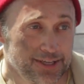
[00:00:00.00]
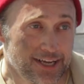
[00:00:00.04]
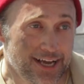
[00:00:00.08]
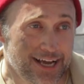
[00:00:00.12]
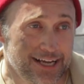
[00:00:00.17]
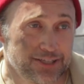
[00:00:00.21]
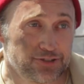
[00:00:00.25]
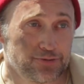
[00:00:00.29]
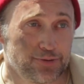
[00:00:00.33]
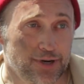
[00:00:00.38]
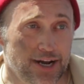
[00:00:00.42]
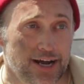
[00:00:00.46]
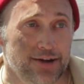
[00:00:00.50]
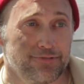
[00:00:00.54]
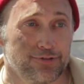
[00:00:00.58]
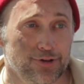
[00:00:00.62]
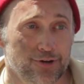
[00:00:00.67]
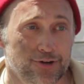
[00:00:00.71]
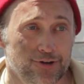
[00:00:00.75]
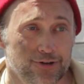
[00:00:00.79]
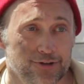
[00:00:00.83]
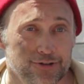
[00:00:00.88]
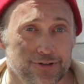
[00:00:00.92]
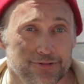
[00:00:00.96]
That's what I've
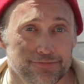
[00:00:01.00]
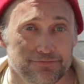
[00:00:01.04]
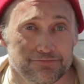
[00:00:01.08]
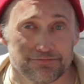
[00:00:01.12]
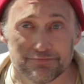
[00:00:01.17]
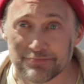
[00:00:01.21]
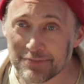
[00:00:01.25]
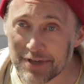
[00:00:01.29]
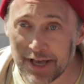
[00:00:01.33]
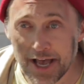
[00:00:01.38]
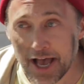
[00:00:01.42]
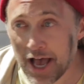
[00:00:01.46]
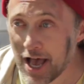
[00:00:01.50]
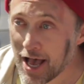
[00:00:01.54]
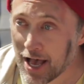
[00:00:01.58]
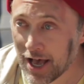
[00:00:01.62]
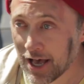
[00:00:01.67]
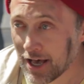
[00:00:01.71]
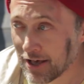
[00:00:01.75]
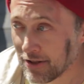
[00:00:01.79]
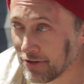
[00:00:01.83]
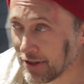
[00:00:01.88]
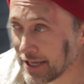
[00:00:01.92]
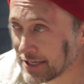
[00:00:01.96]
learned.
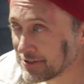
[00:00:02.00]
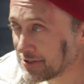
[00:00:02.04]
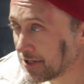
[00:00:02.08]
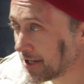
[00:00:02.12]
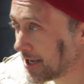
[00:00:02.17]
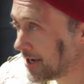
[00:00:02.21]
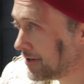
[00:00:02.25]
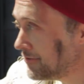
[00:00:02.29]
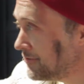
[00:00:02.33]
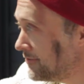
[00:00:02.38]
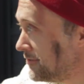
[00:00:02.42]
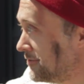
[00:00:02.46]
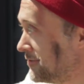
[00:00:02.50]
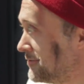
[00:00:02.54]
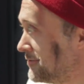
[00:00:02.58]
That's life.